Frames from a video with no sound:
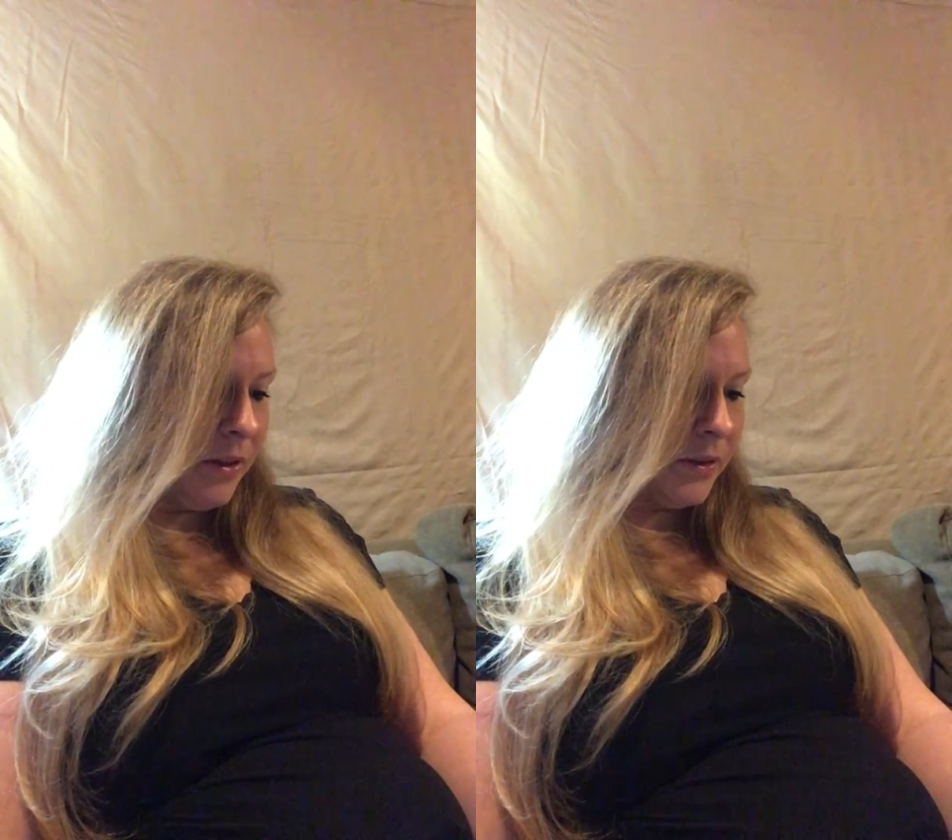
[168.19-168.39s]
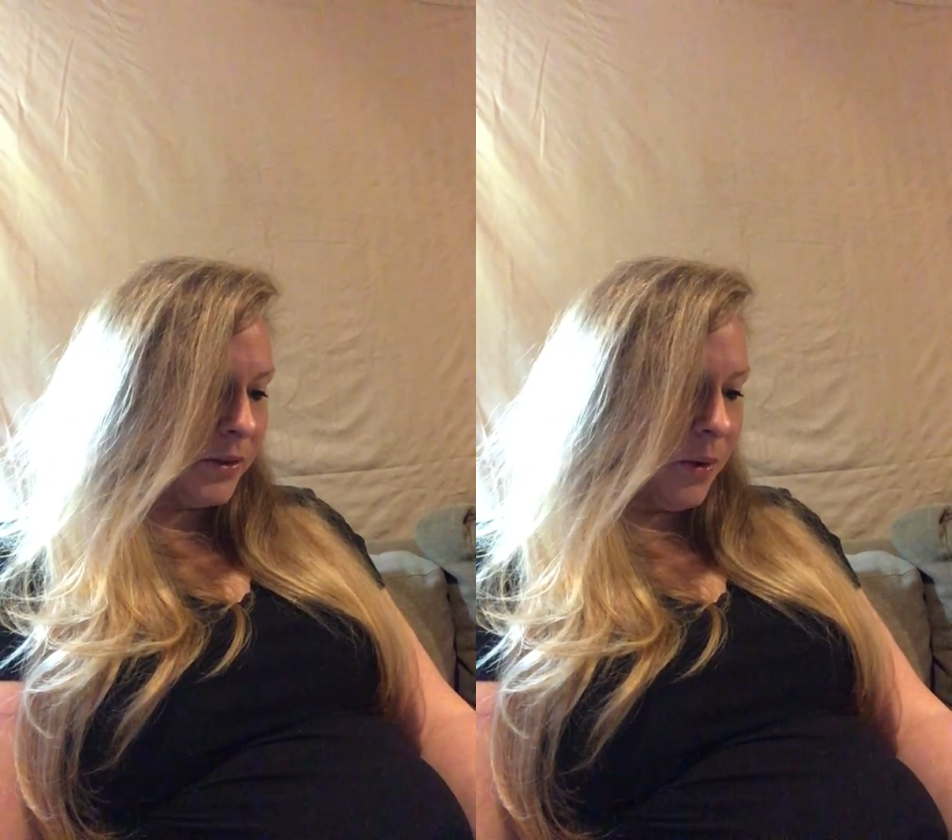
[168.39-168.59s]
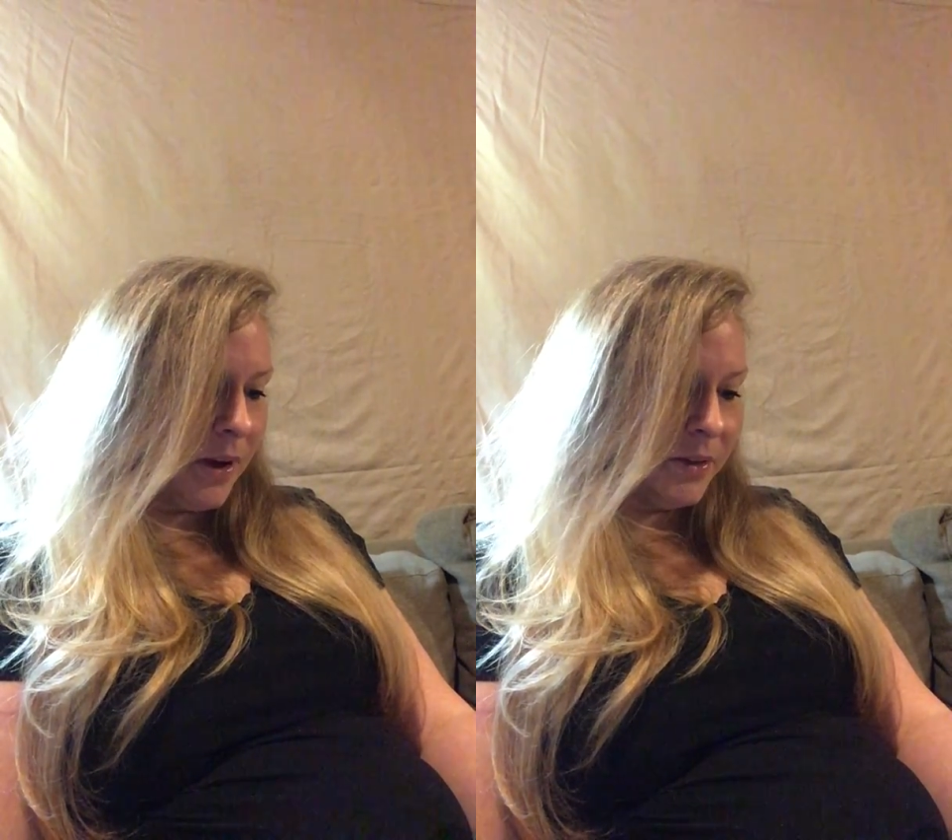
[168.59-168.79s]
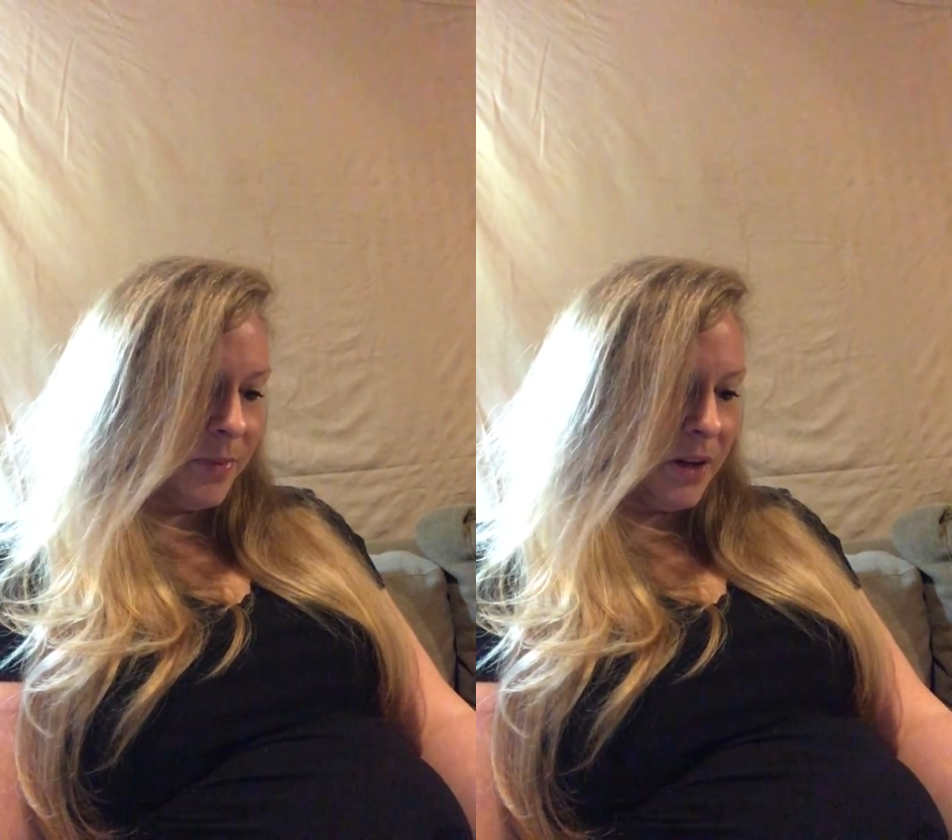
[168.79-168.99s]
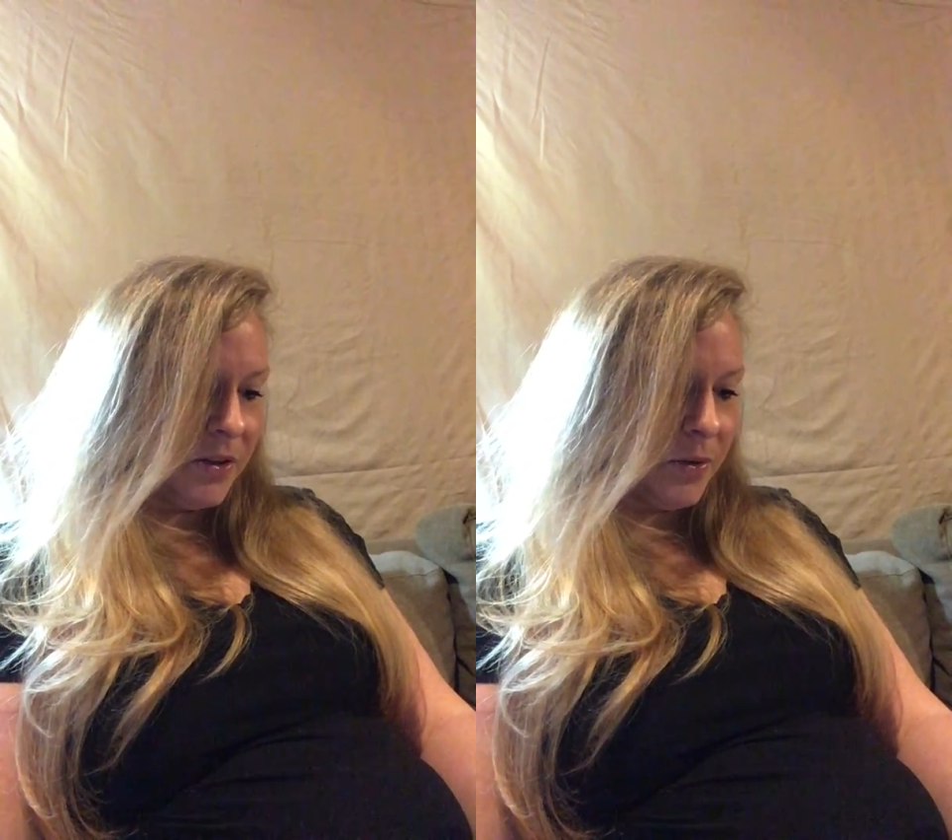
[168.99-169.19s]
the psoas
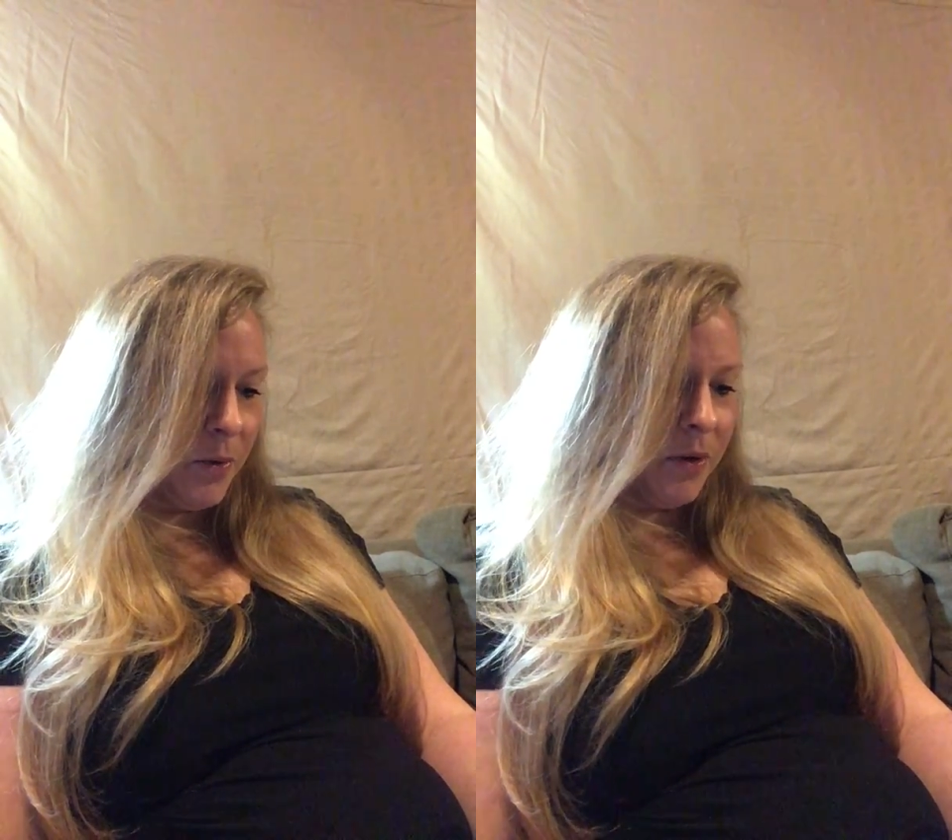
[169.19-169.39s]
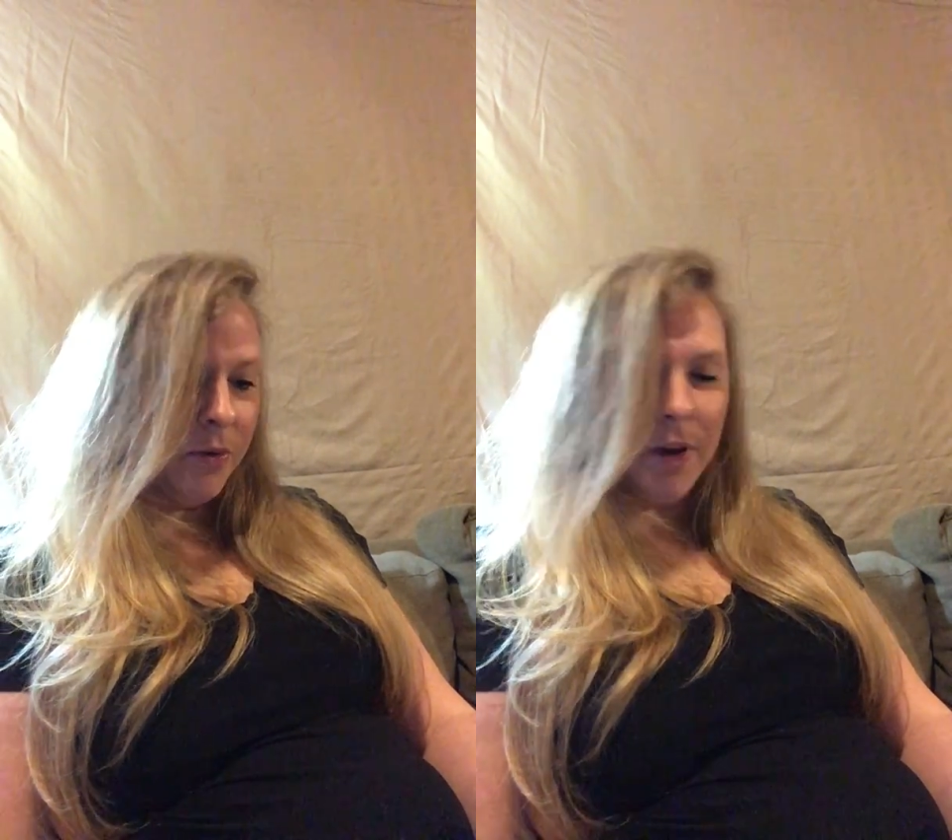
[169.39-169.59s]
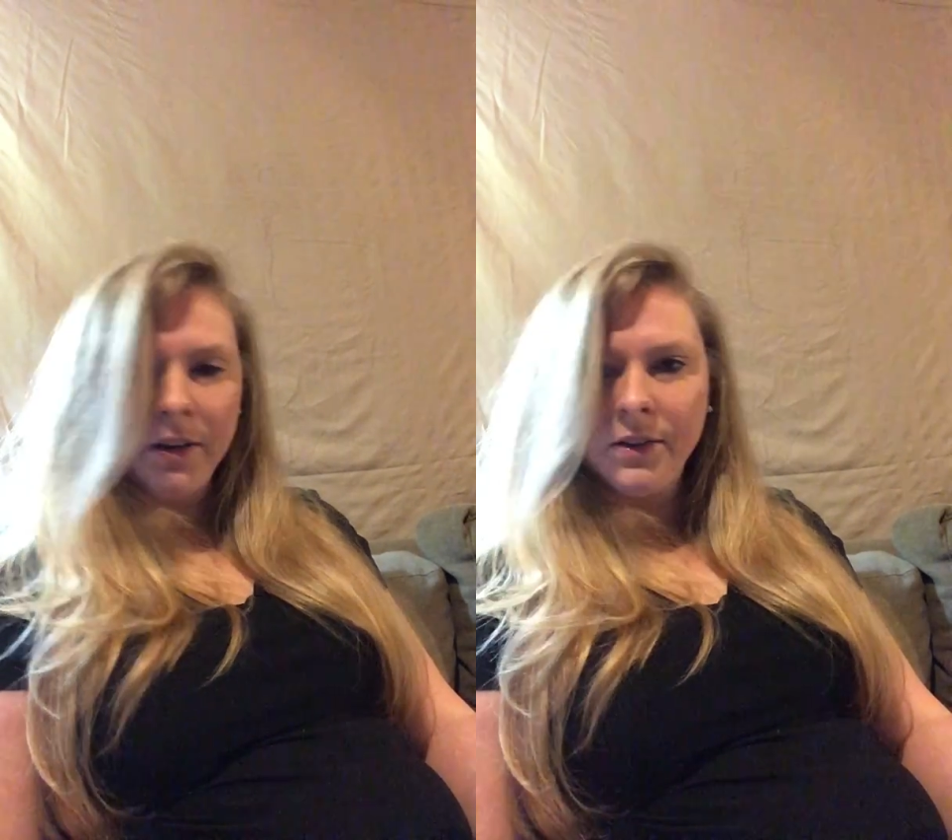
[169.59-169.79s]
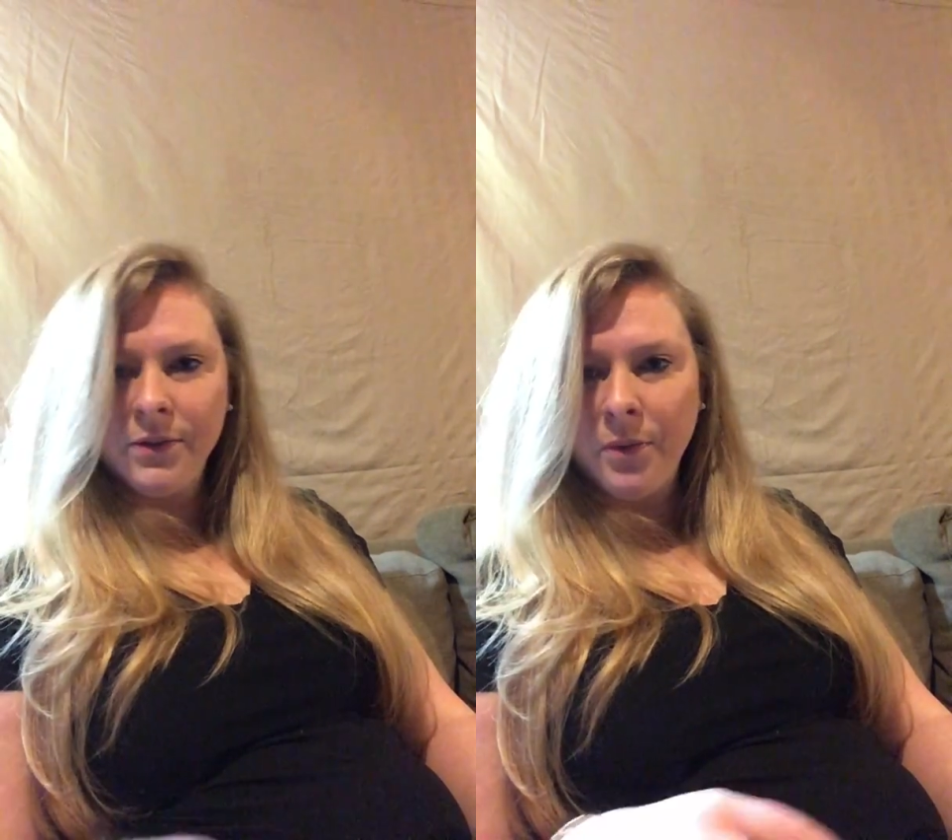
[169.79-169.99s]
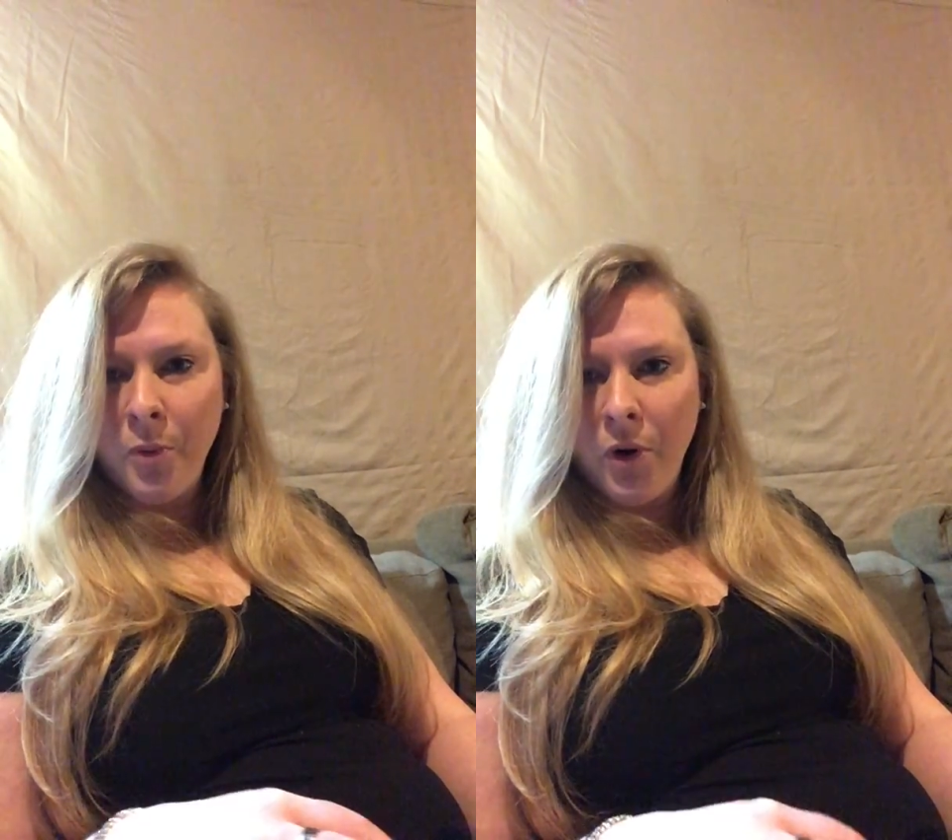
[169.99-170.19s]
major, or the rectus
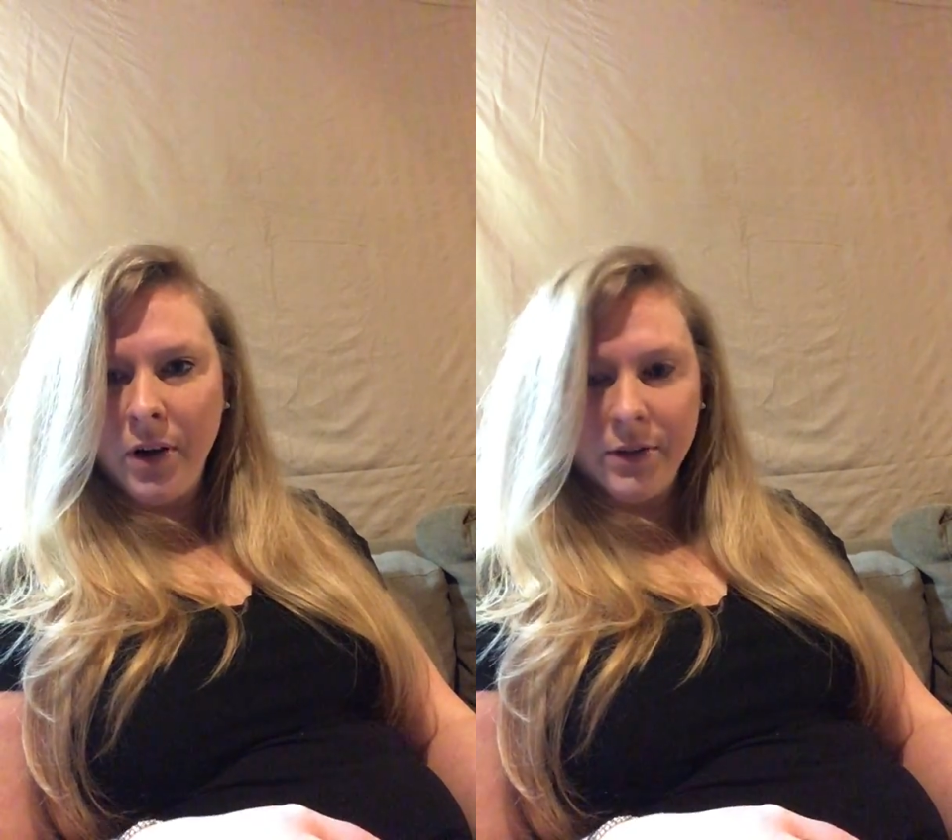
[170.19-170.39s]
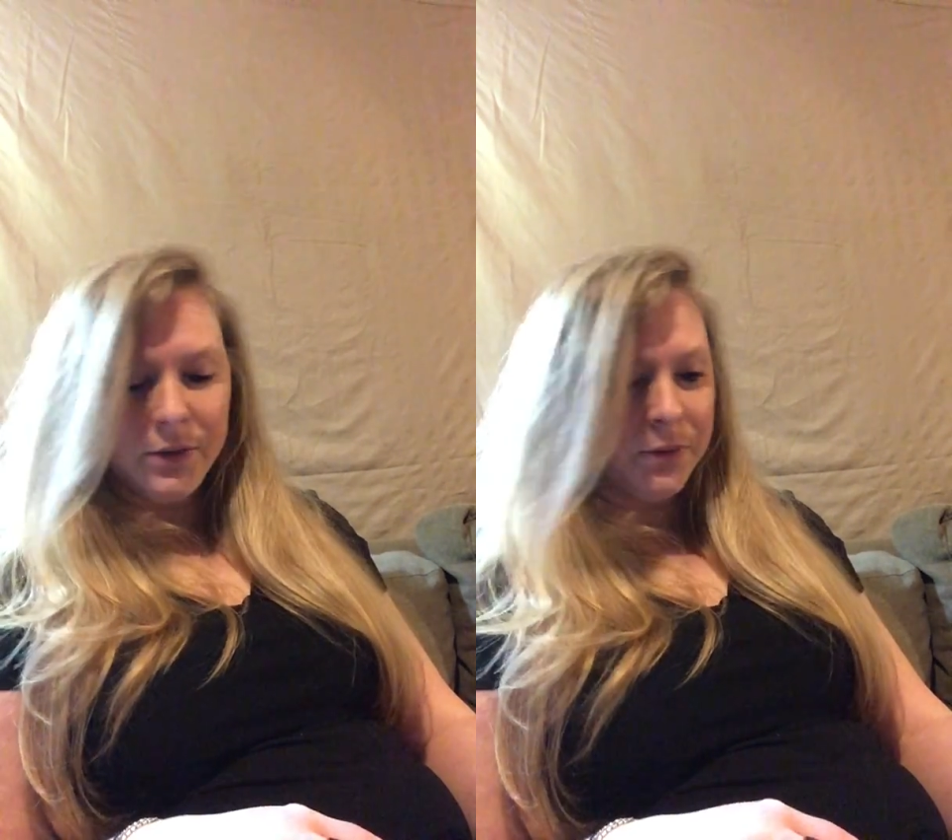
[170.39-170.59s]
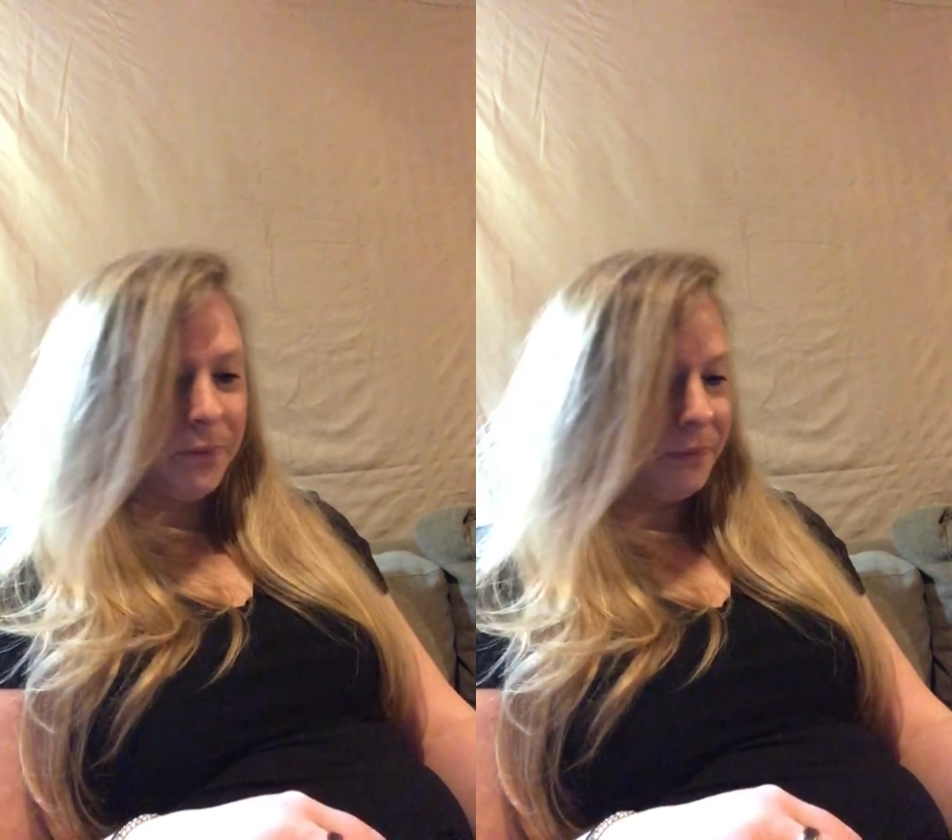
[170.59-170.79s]
femoris.